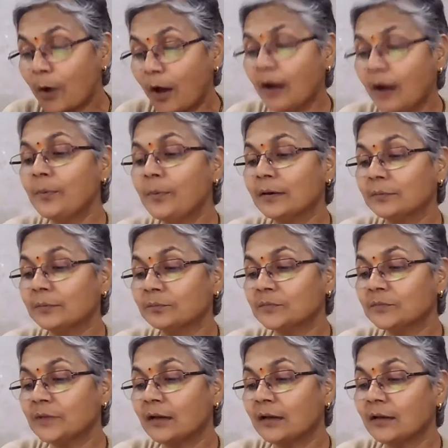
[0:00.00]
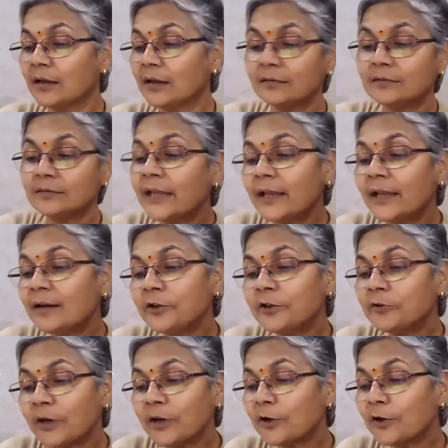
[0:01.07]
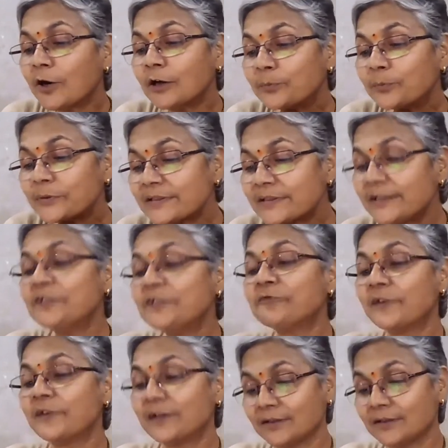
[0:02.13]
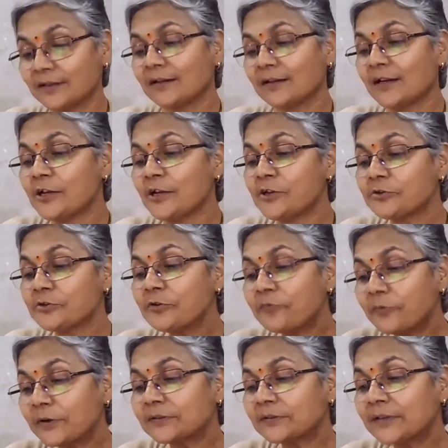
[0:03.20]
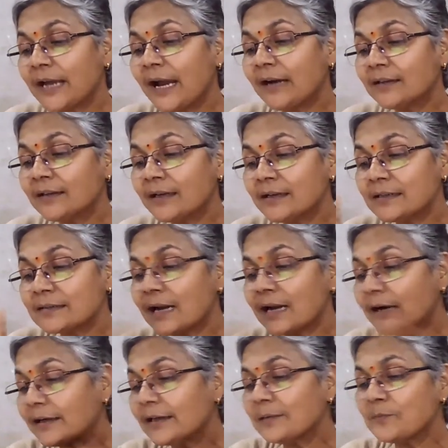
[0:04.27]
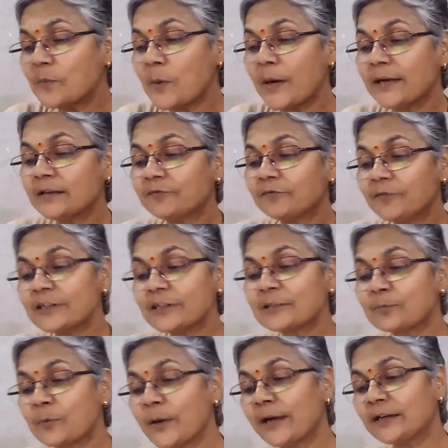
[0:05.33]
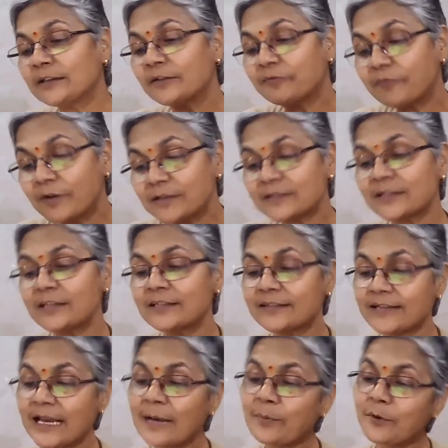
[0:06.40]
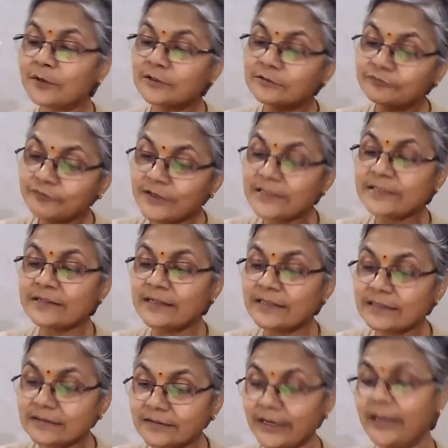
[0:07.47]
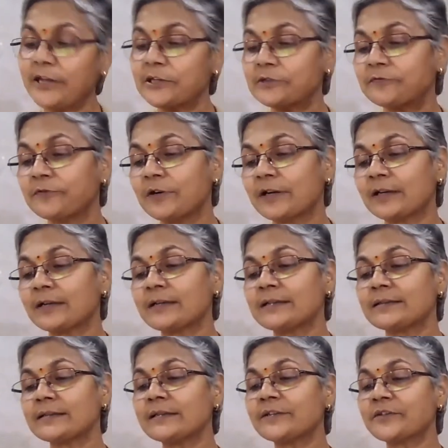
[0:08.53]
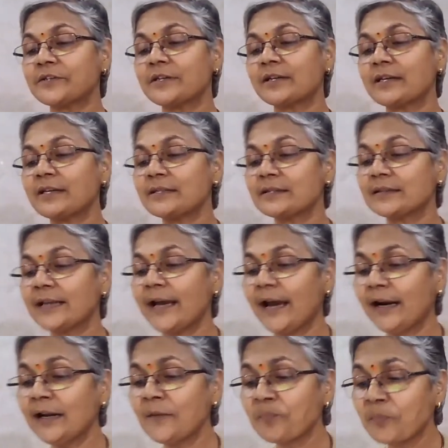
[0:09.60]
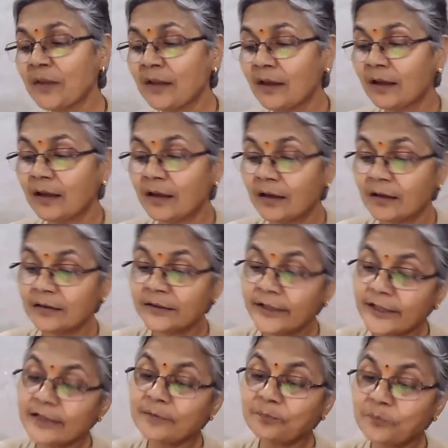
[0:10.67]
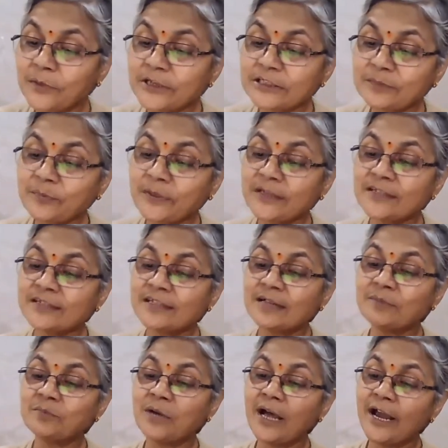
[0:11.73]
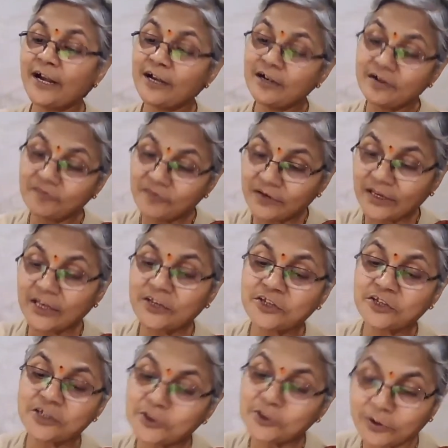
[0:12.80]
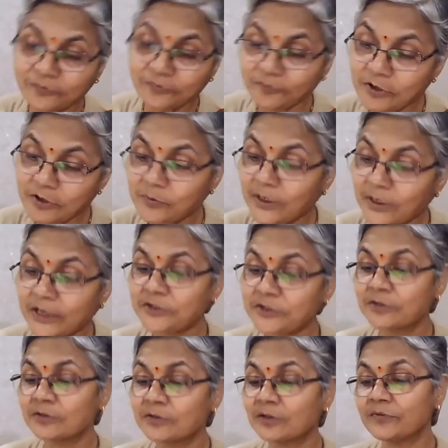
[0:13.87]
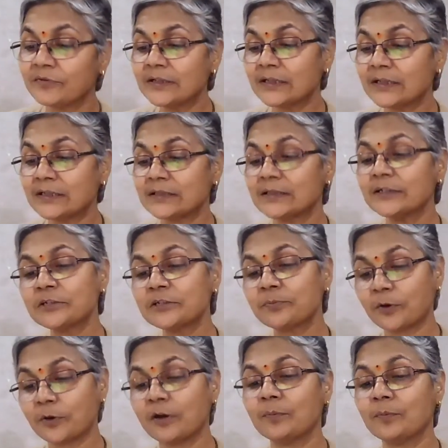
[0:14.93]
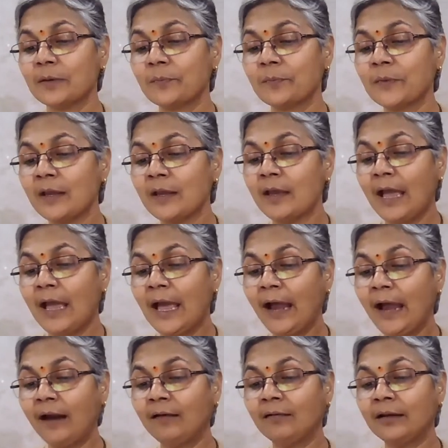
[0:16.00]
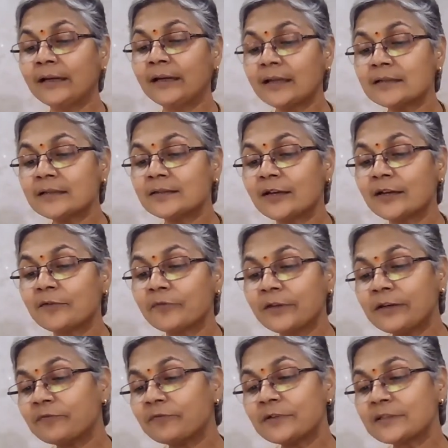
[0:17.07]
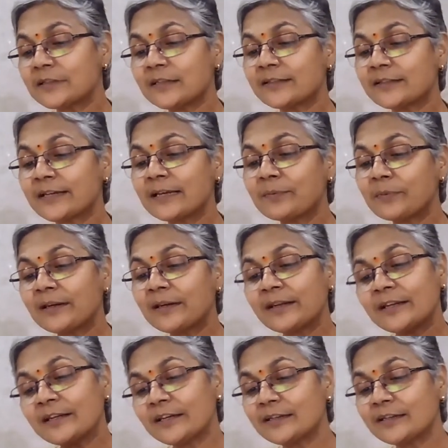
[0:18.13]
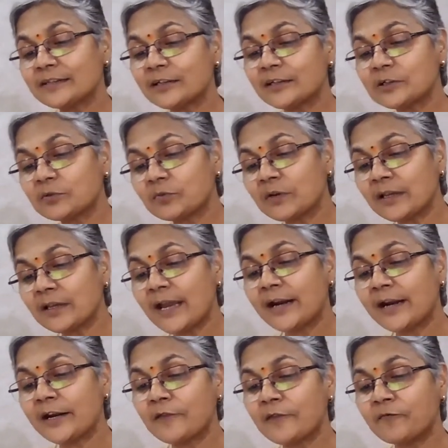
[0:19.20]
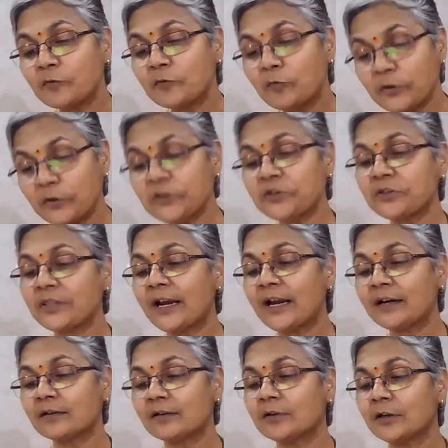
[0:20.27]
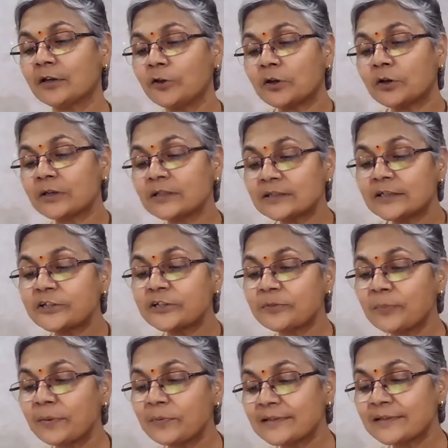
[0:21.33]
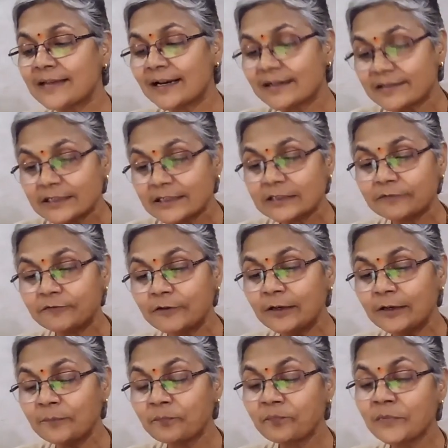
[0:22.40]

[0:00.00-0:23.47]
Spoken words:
problem, then you cannot proceed further. So for that, the starting point, the first step or the first stage for a researcher is that there must be some identification or formulation of a research problem. And it is the very first step in any research work. And if you wish that your research may be successful,